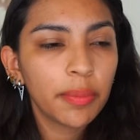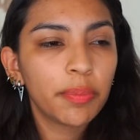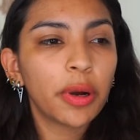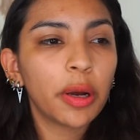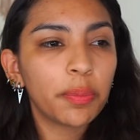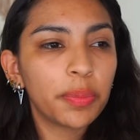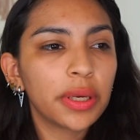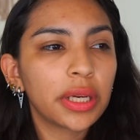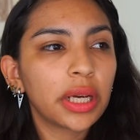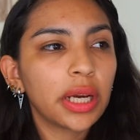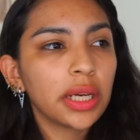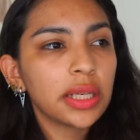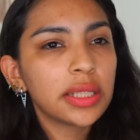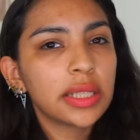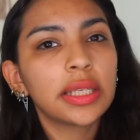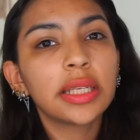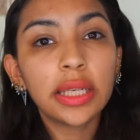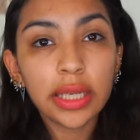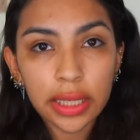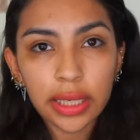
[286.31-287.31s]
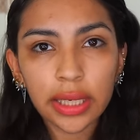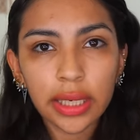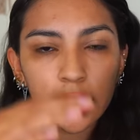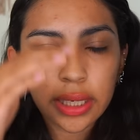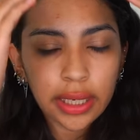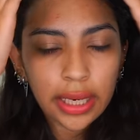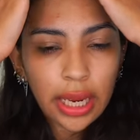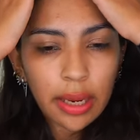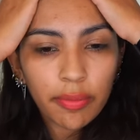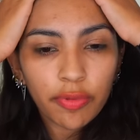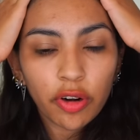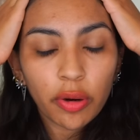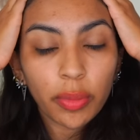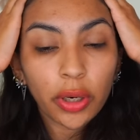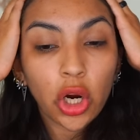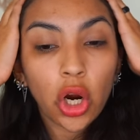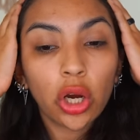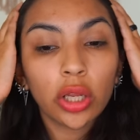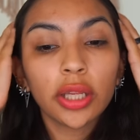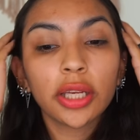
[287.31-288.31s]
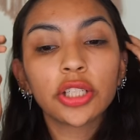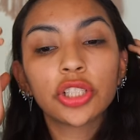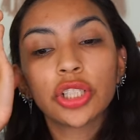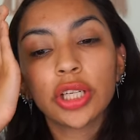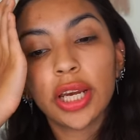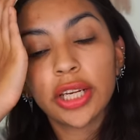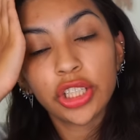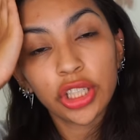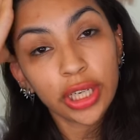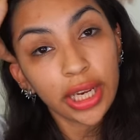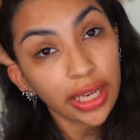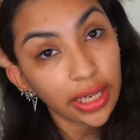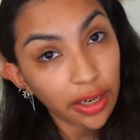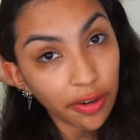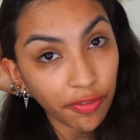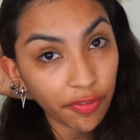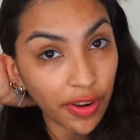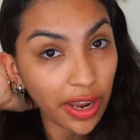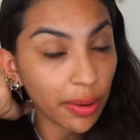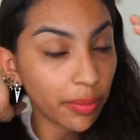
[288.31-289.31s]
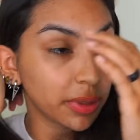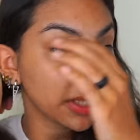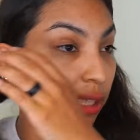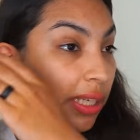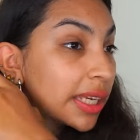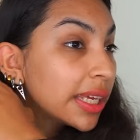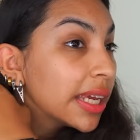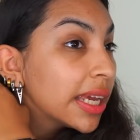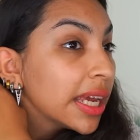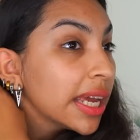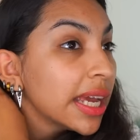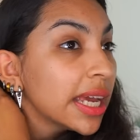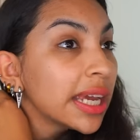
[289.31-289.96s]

But because he came from a college educated family,